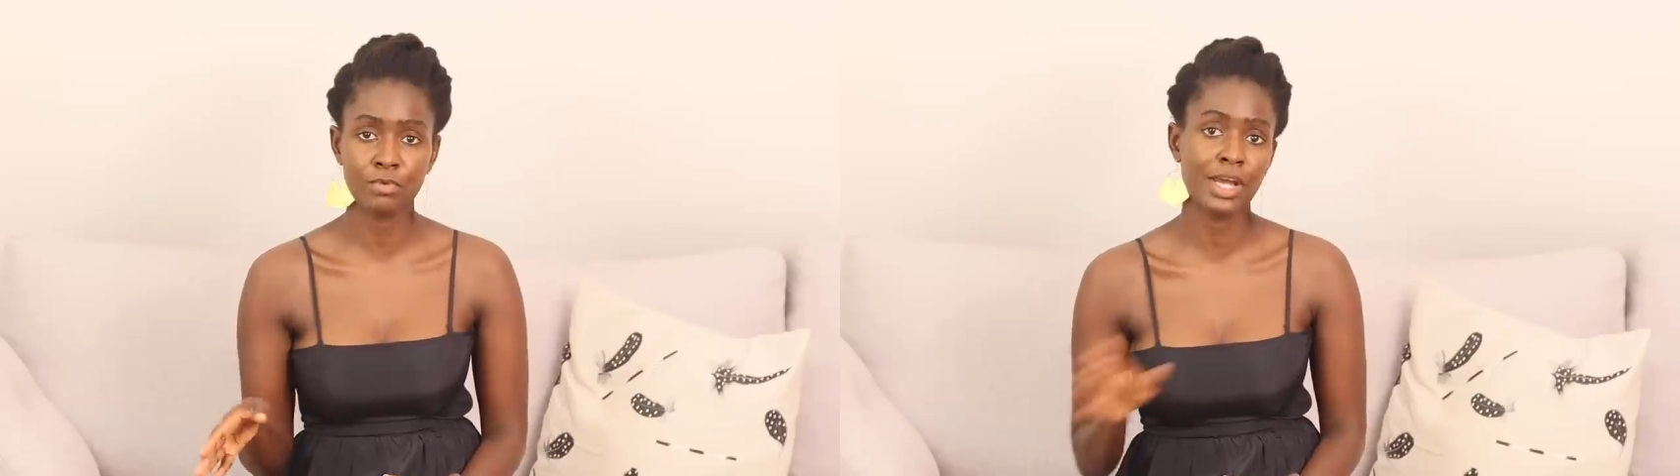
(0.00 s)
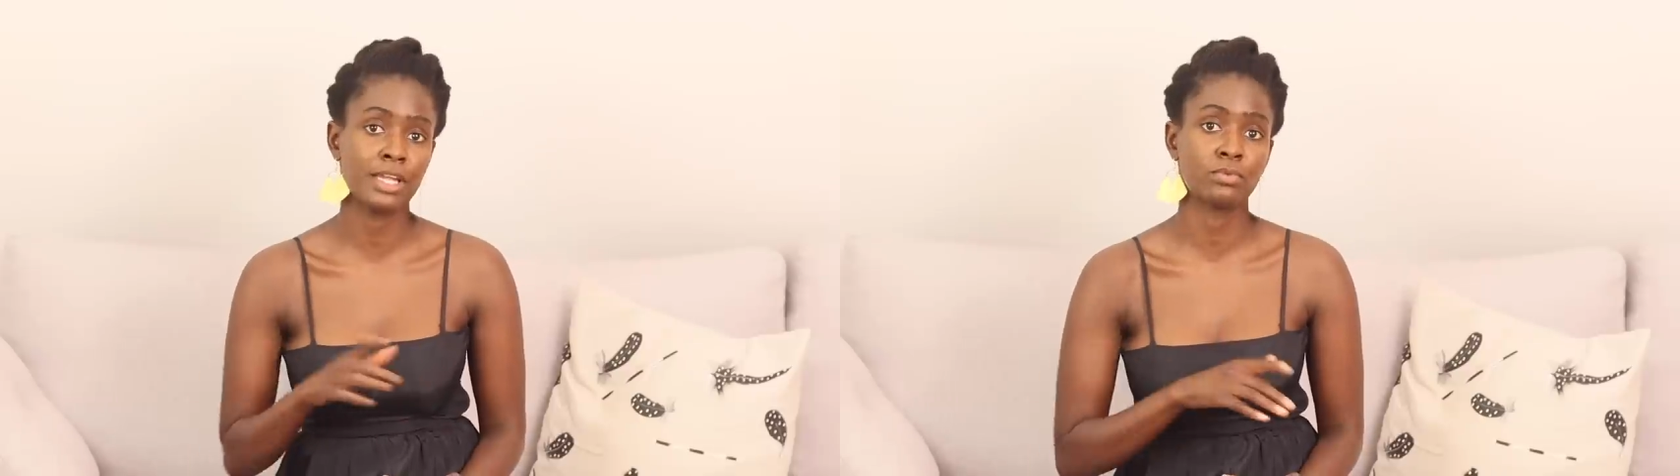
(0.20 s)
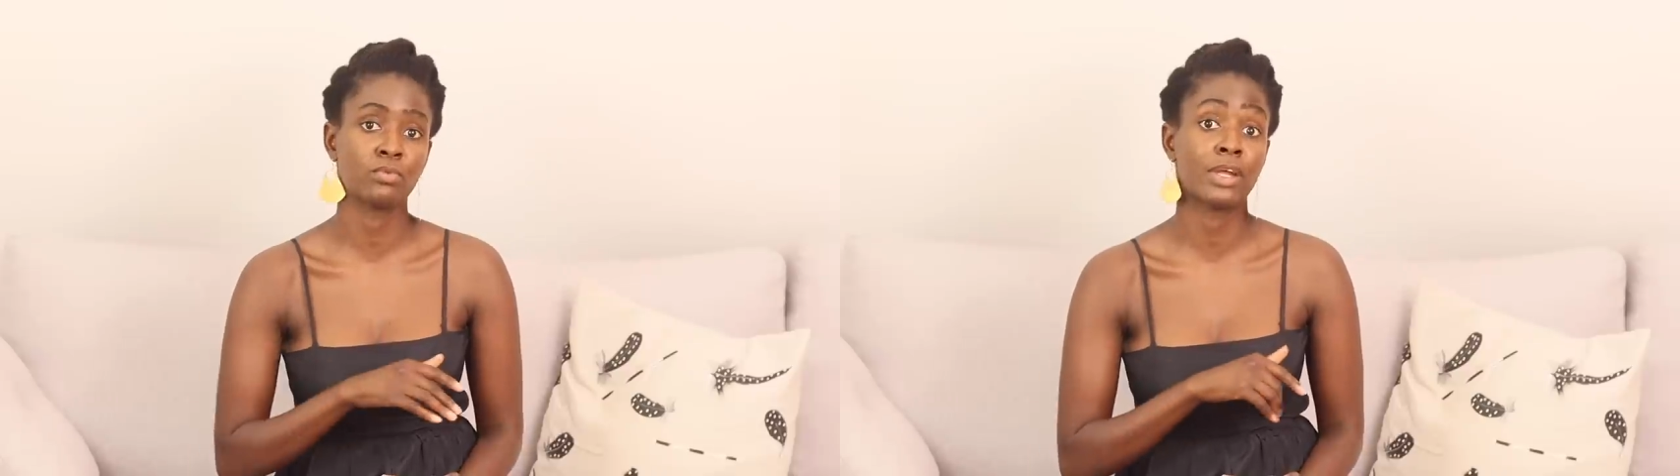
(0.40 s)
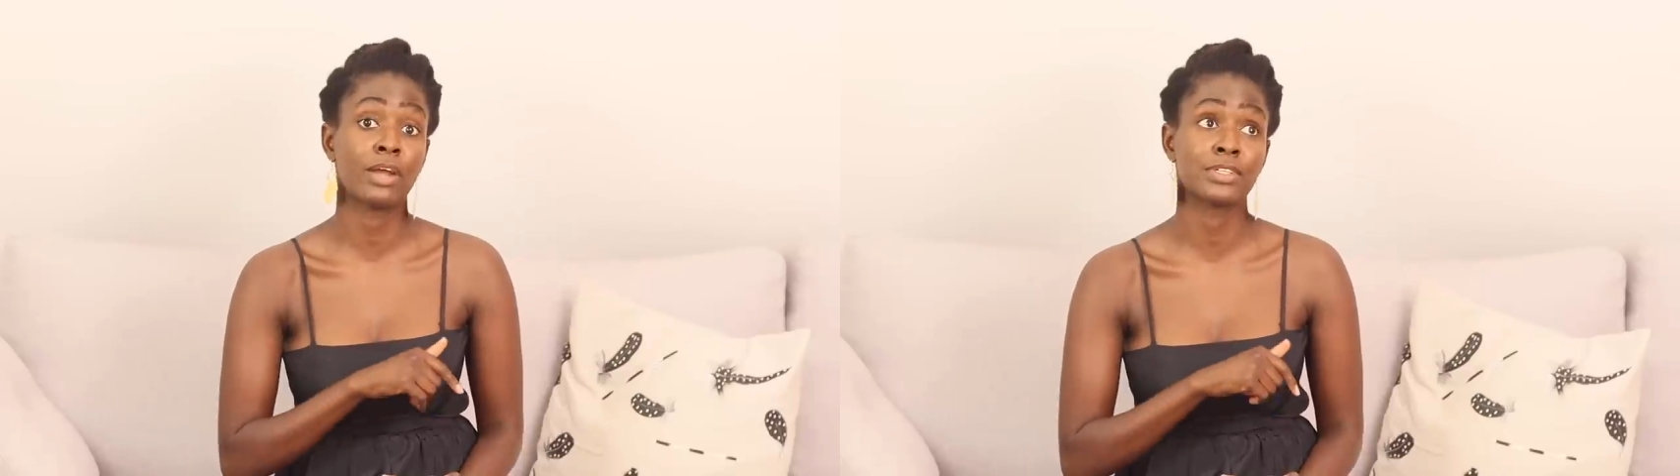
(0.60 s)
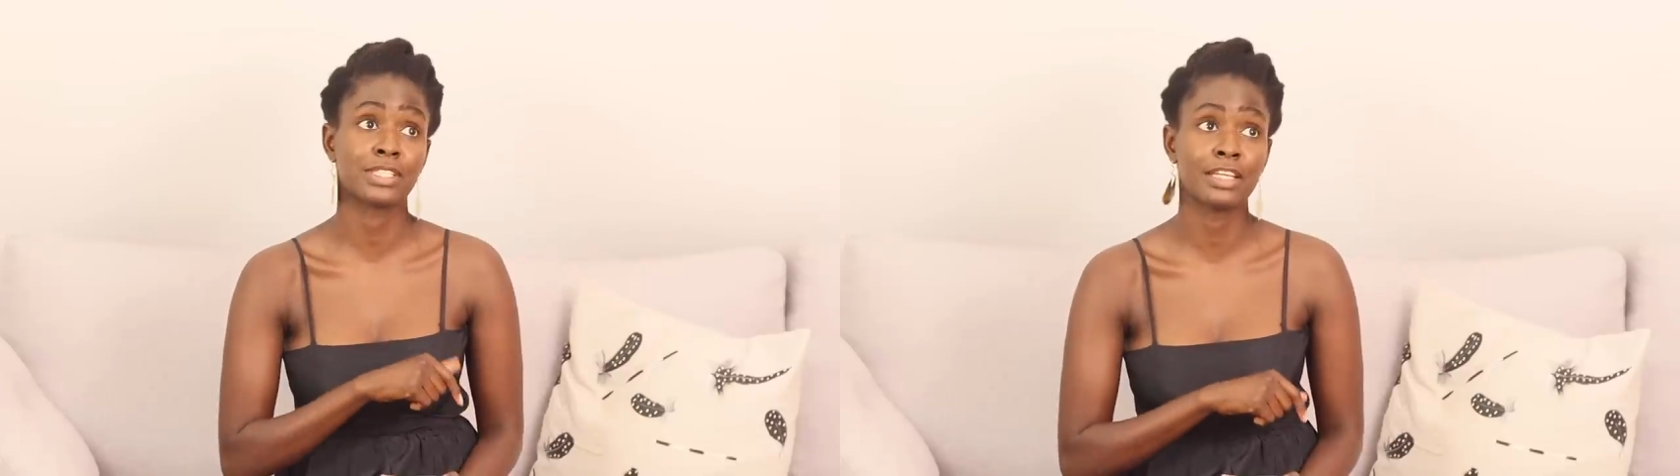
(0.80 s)
while when
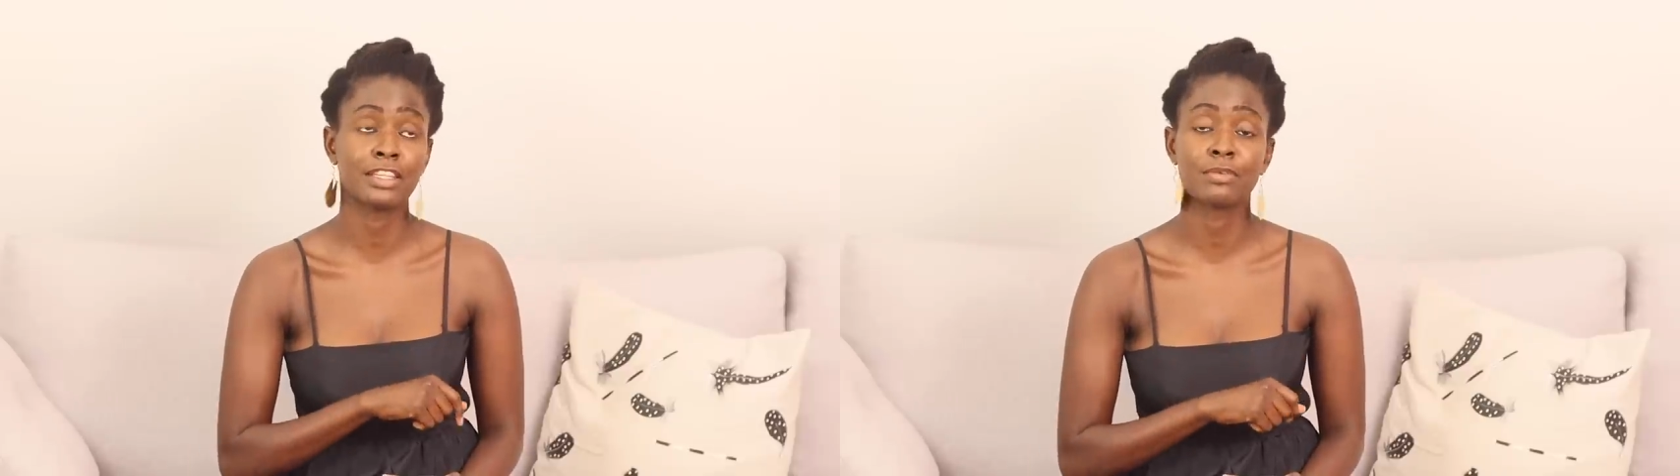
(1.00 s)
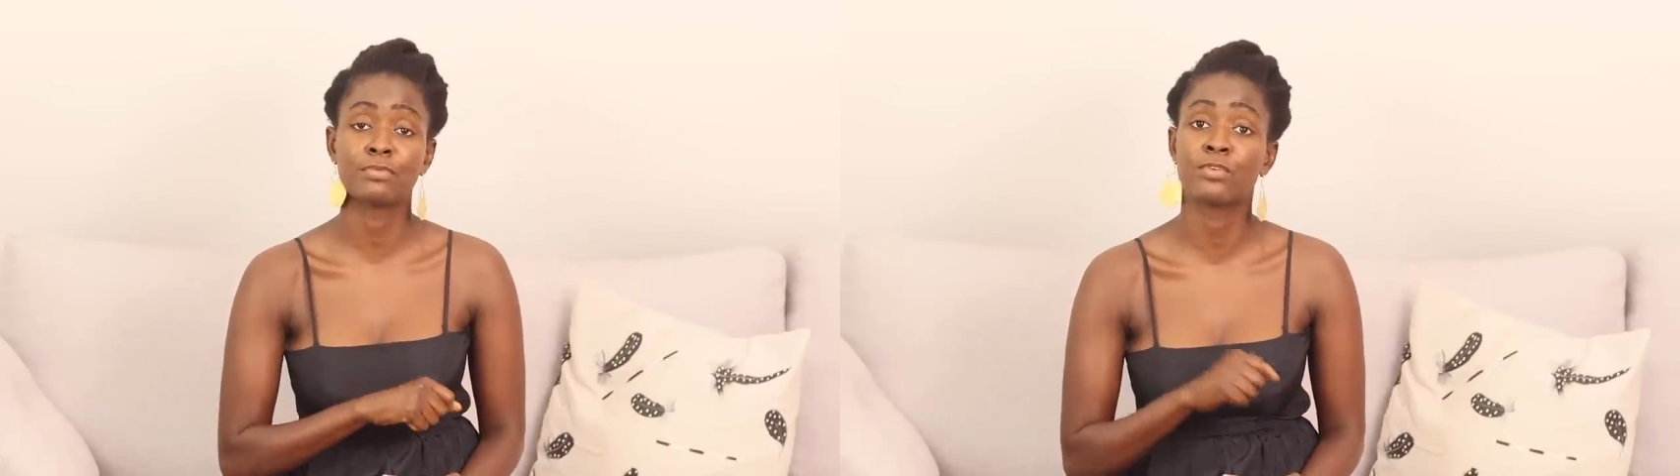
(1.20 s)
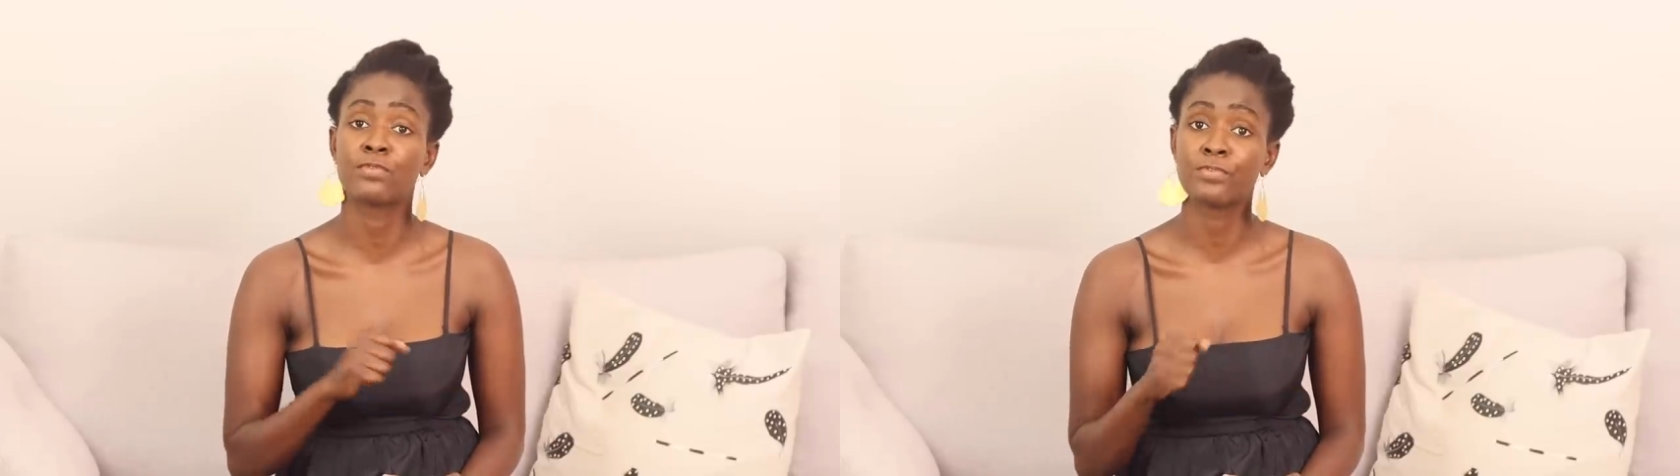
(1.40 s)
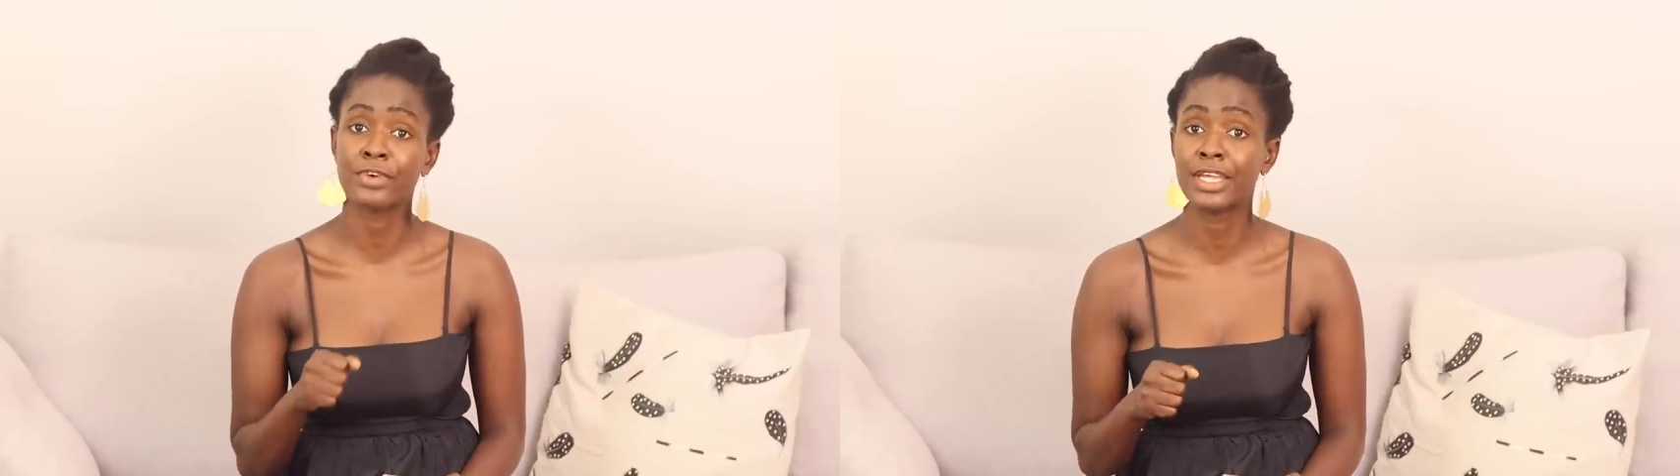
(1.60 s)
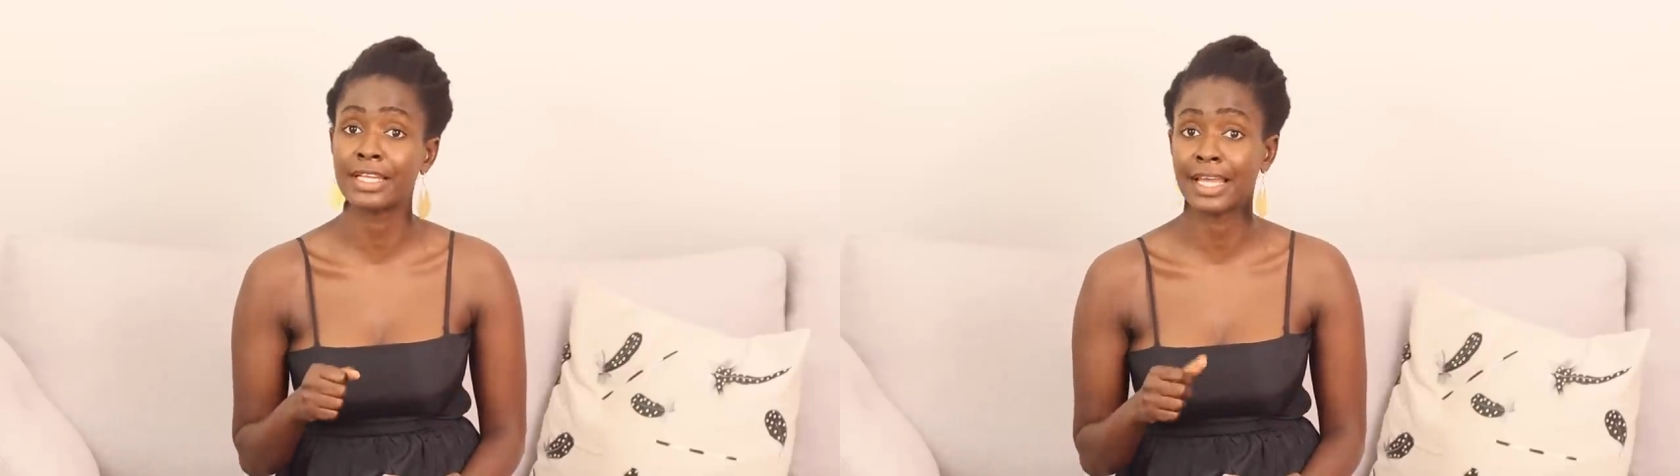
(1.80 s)
I was getting them for free,